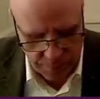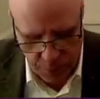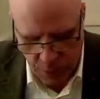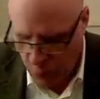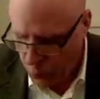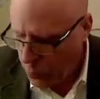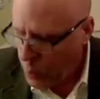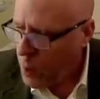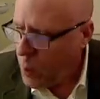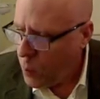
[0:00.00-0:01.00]
So
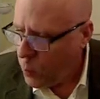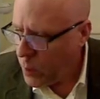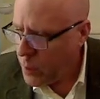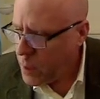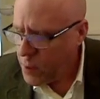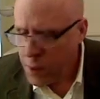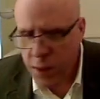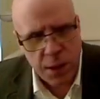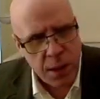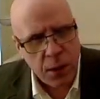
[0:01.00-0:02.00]
what I need is a
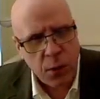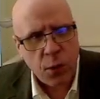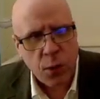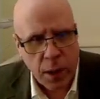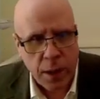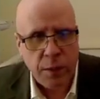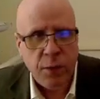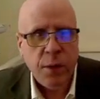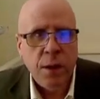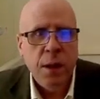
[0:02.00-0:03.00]
single graph
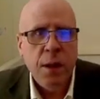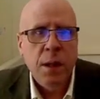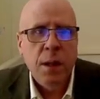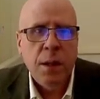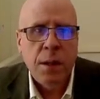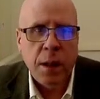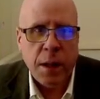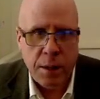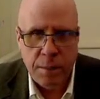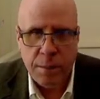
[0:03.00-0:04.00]
that
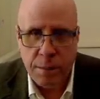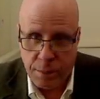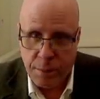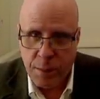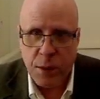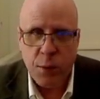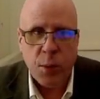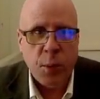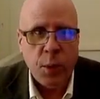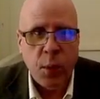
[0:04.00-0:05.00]
does what
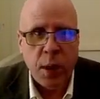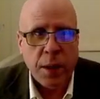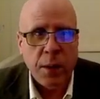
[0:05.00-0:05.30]
we want.